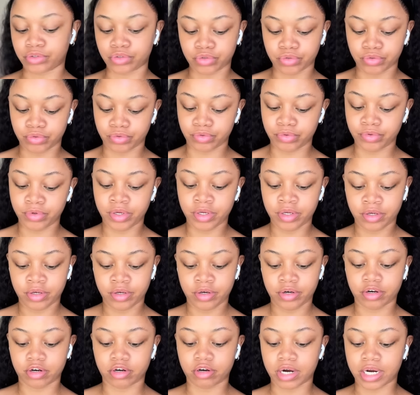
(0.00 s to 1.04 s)
two
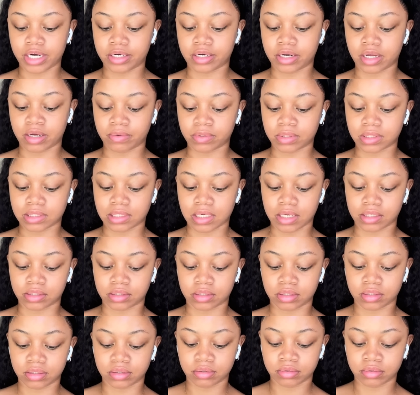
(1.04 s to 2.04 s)
right now it's like